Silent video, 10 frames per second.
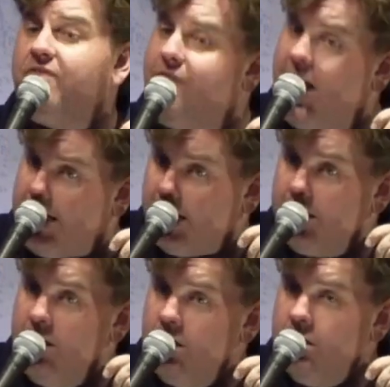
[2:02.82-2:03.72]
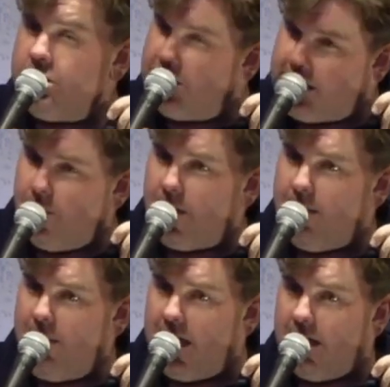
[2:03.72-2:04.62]
funny. Do you see what
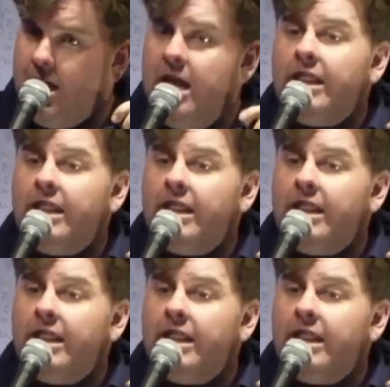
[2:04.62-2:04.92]
I mean?